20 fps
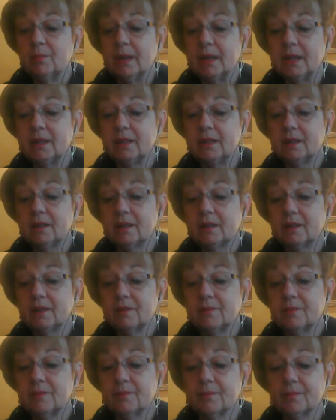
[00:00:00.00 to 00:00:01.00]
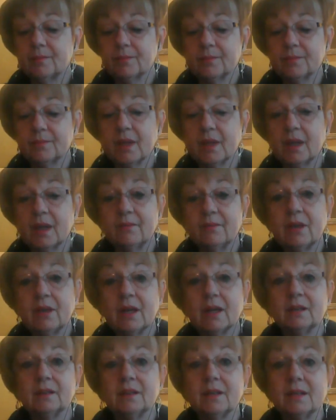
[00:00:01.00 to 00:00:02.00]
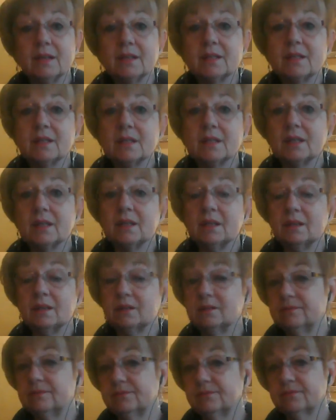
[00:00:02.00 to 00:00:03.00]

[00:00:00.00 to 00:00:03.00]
but I've got a list of